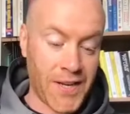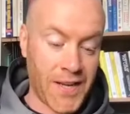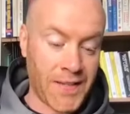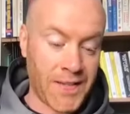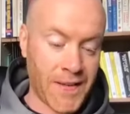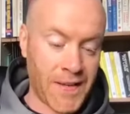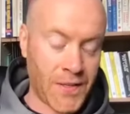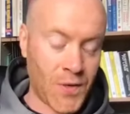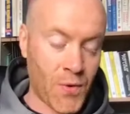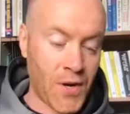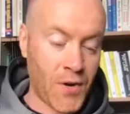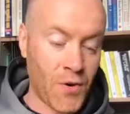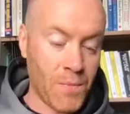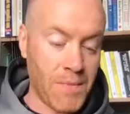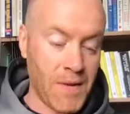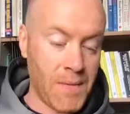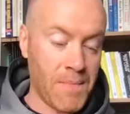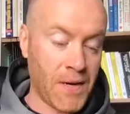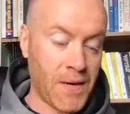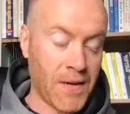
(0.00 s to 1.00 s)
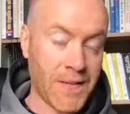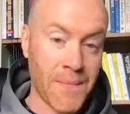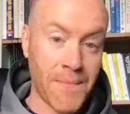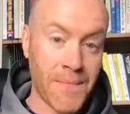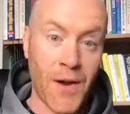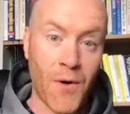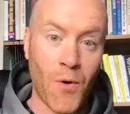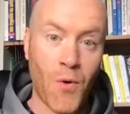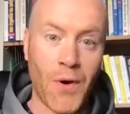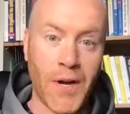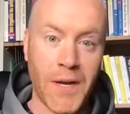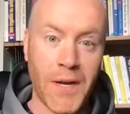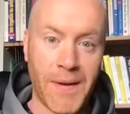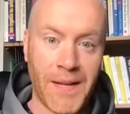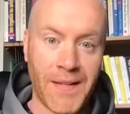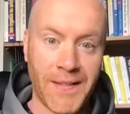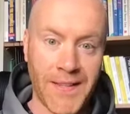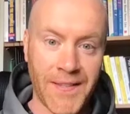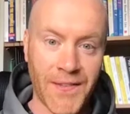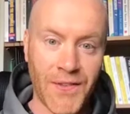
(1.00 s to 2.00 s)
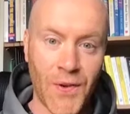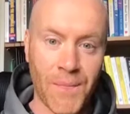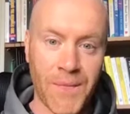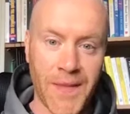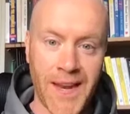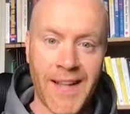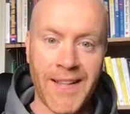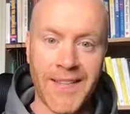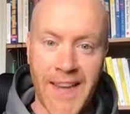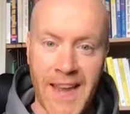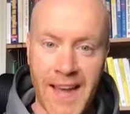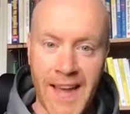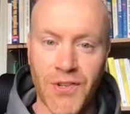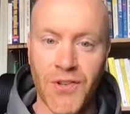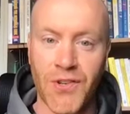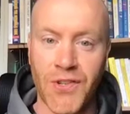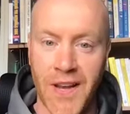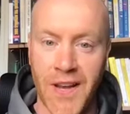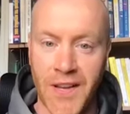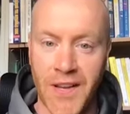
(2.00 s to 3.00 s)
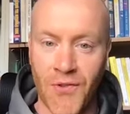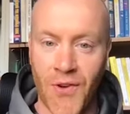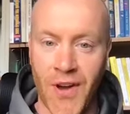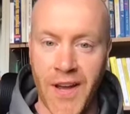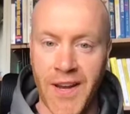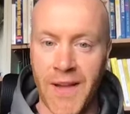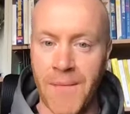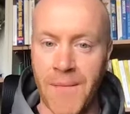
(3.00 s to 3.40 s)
it's quite humbling because I'm now a white belt in something else in exercise, right?